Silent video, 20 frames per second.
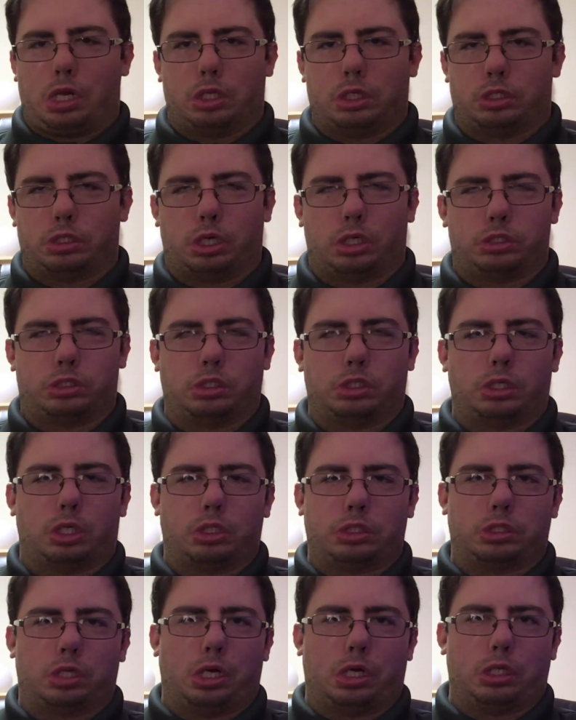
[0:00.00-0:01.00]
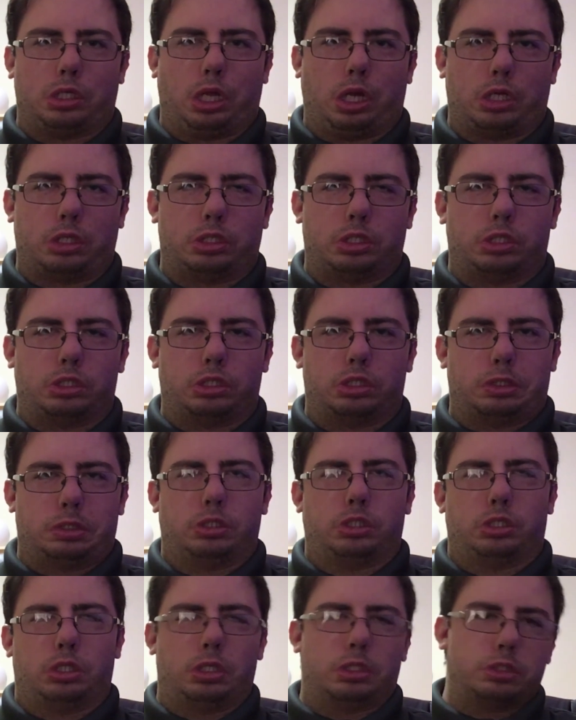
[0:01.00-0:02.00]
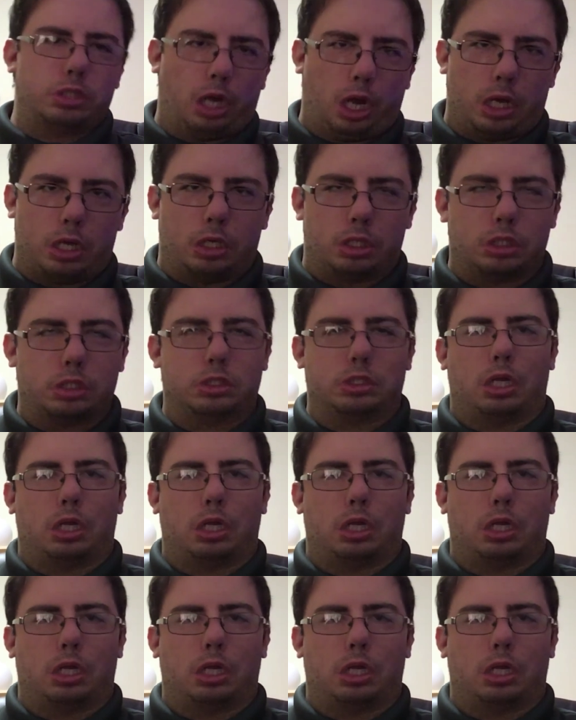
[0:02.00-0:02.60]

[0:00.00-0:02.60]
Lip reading: interested in upgrading my Surface for a while.